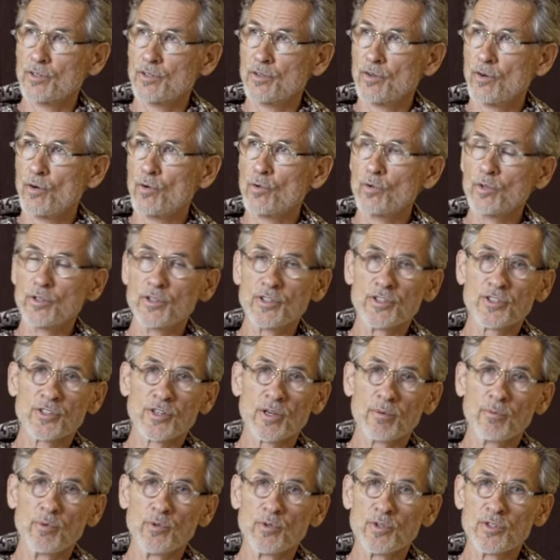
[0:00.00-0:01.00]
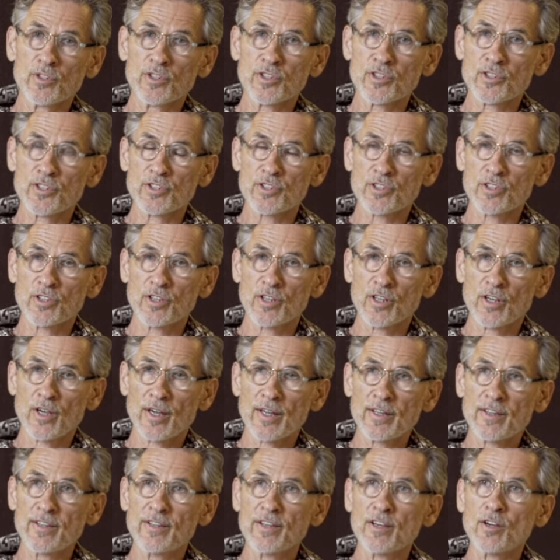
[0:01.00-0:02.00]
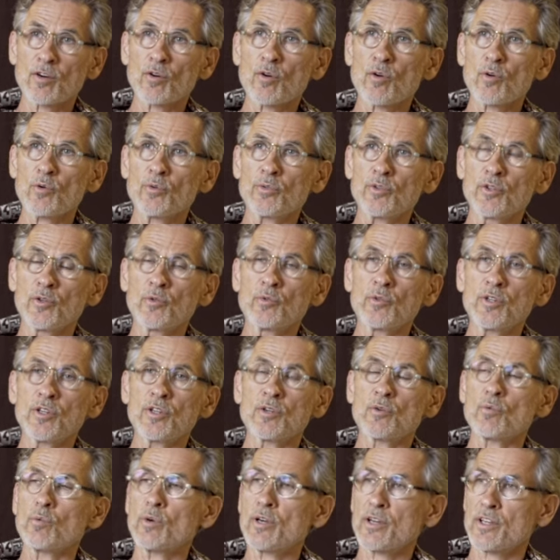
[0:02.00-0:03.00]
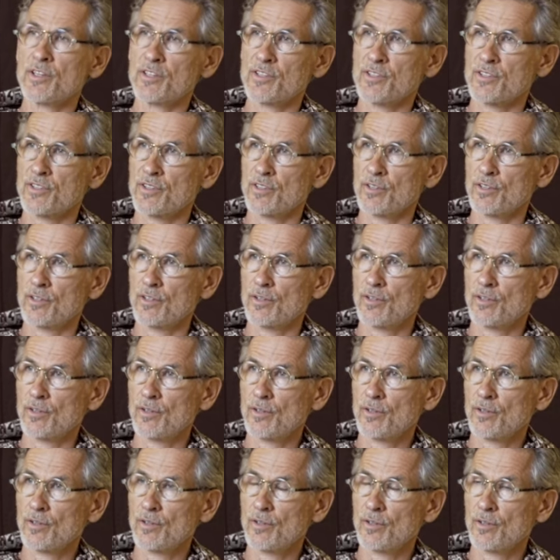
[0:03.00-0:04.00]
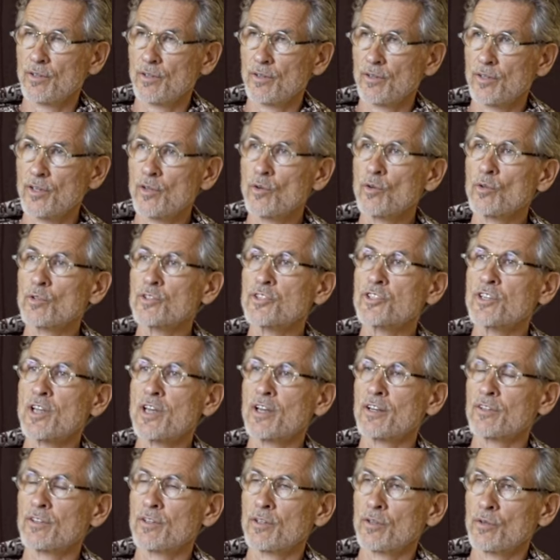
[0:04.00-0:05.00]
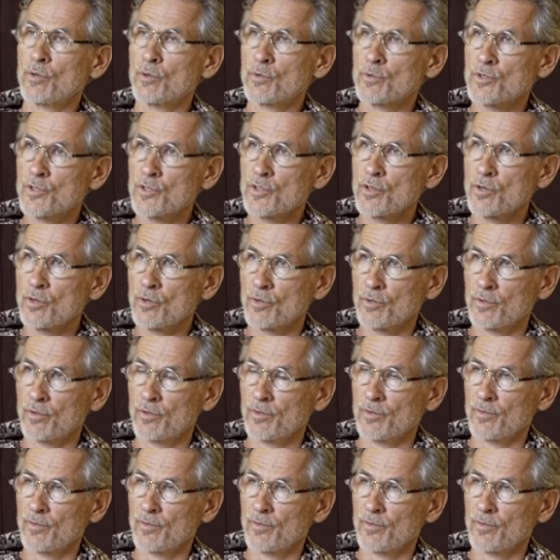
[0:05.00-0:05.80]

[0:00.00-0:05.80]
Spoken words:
all these communities had their own unique ways. They all sang their own song.